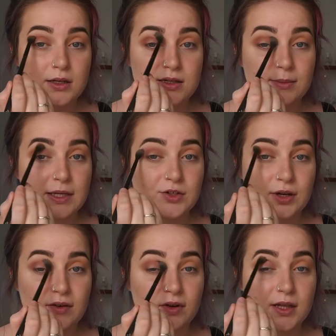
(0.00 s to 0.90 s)
to make sure
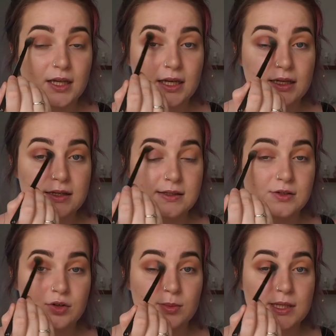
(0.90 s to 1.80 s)
everything is
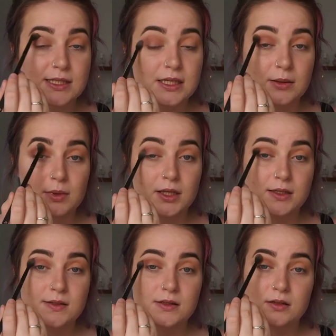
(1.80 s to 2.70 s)
super
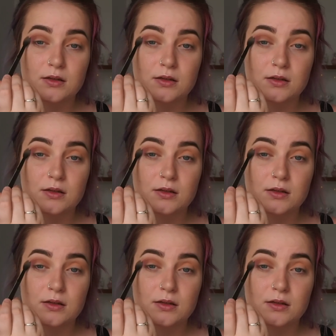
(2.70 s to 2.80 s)
seamless.